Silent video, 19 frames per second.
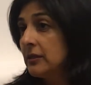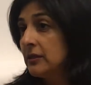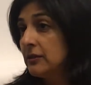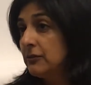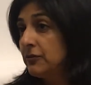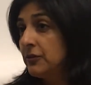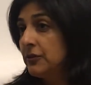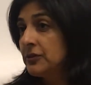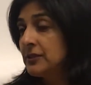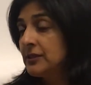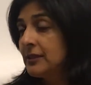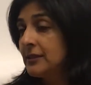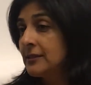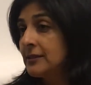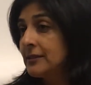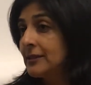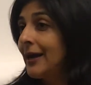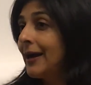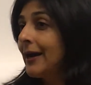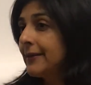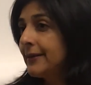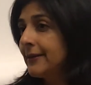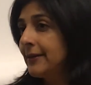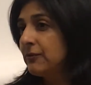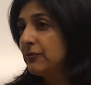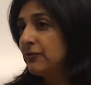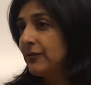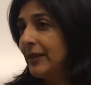The first is it's
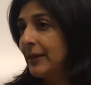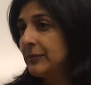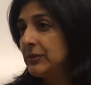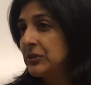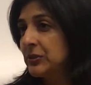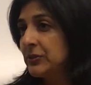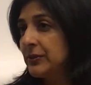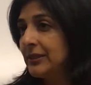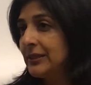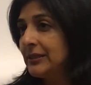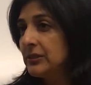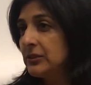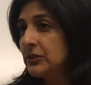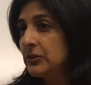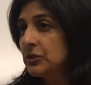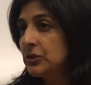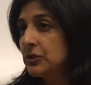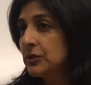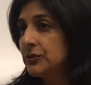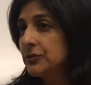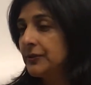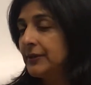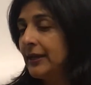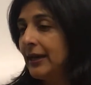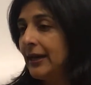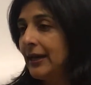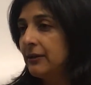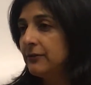highly inflammatory, so children
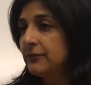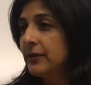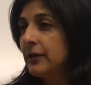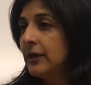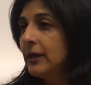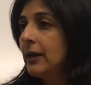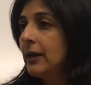have